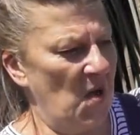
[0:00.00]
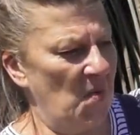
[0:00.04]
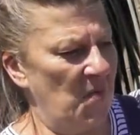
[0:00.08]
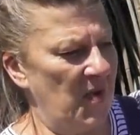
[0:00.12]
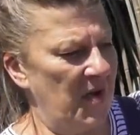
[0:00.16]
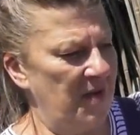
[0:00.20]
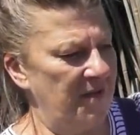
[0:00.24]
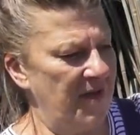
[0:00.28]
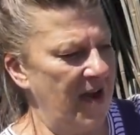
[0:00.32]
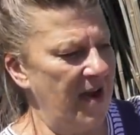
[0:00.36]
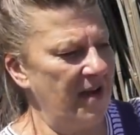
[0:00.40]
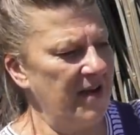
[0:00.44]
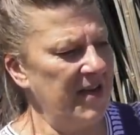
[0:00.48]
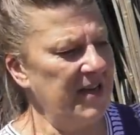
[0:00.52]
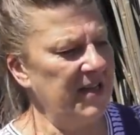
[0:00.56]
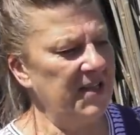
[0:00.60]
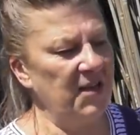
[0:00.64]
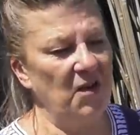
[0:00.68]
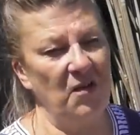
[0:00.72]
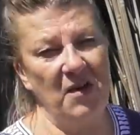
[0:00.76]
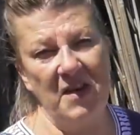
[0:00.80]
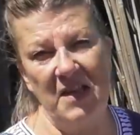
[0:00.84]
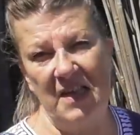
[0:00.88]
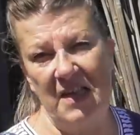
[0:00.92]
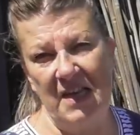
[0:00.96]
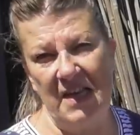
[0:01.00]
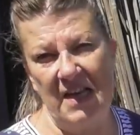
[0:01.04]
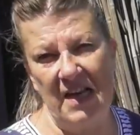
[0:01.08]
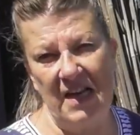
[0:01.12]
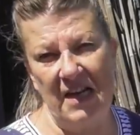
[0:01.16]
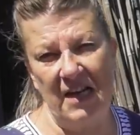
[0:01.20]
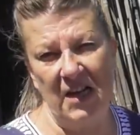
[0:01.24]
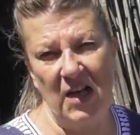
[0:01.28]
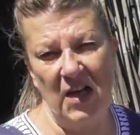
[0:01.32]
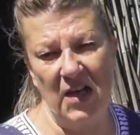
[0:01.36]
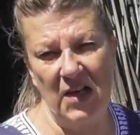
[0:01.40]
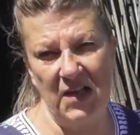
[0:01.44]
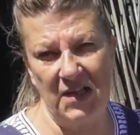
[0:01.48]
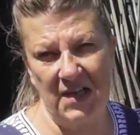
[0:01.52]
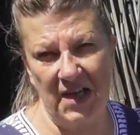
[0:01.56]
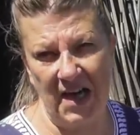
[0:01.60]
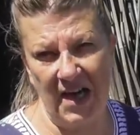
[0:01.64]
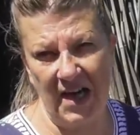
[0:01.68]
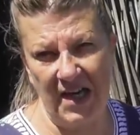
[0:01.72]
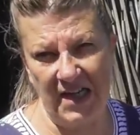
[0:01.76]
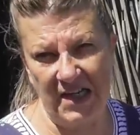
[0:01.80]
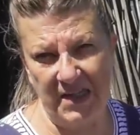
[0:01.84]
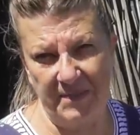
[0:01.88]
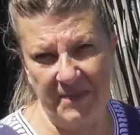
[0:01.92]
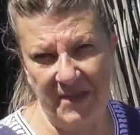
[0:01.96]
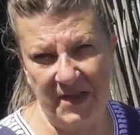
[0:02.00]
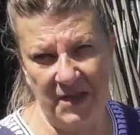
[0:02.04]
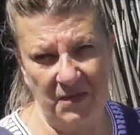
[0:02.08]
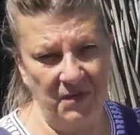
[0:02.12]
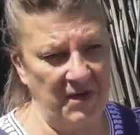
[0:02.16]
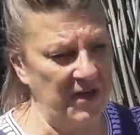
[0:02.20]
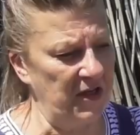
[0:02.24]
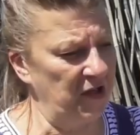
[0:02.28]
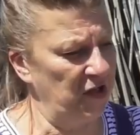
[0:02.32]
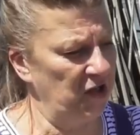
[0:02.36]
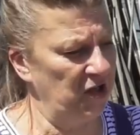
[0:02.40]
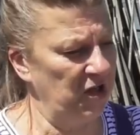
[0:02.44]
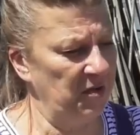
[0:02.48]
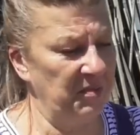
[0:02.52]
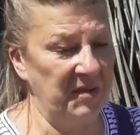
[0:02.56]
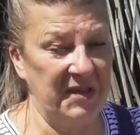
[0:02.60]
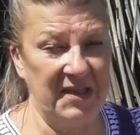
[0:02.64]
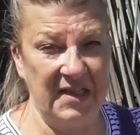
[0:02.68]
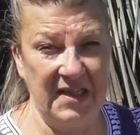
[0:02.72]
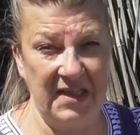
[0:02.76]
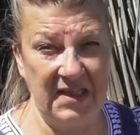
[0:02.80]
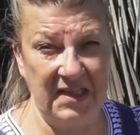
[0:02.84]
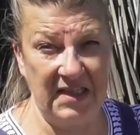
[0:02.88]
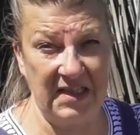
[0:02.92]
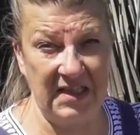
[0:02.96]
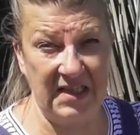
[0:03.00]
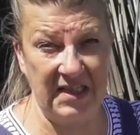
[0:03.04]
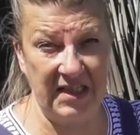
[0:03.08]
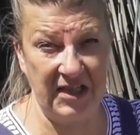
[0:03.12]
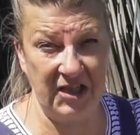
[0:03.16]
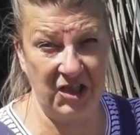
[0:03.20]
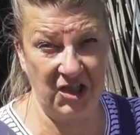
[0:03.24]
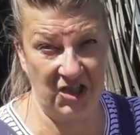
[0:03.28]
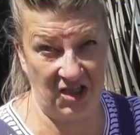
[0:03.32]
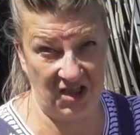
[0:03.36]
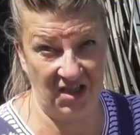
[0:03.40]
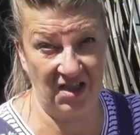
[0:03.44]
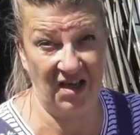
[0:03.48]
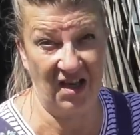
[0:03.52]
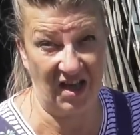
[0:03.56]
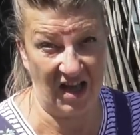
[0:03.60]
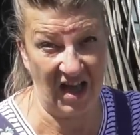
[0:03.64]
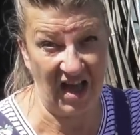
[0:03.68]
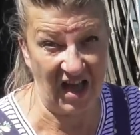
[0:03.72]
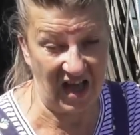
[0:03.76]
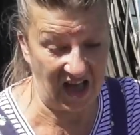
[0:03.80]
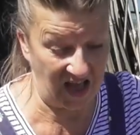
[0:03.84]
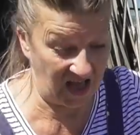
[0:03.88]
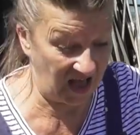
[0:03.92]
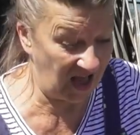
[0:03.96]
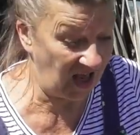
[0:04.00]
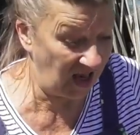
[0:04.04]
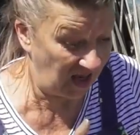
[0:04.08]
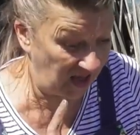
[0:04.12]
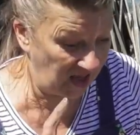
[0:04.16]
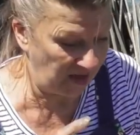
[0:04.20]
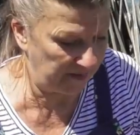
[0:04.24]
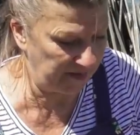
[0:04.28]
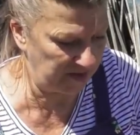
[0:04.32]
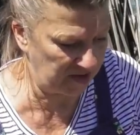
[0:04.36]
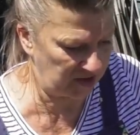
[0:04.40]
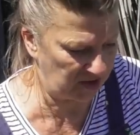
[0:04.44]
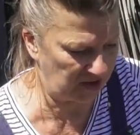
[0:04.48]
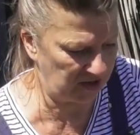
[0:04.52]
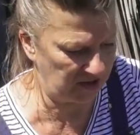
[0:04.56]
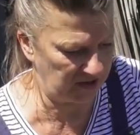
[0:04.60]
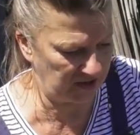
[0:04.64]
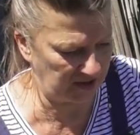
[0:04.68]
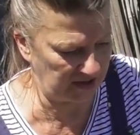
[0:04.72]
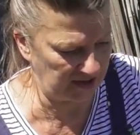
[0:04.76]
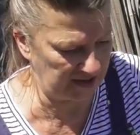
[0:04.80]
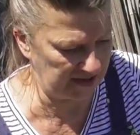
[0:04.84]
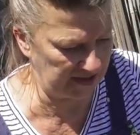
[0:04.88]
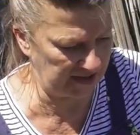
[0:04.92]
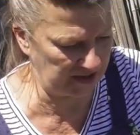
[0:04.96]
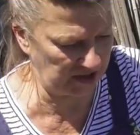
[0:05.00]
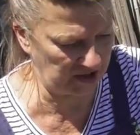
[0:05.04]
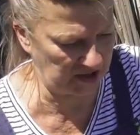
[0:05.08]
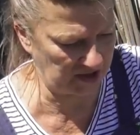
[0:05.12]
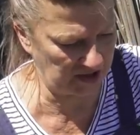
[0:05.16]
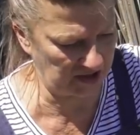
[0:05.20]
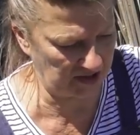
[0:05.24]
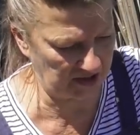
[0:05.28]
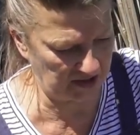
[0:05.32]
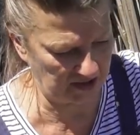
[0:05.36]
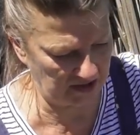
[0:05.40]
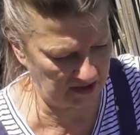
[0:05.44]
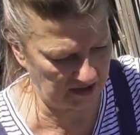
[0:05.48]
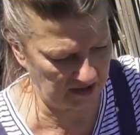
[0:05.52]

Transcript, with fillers: We're very sorry the enclosed item has reached you in this condition. Let me show you the condition.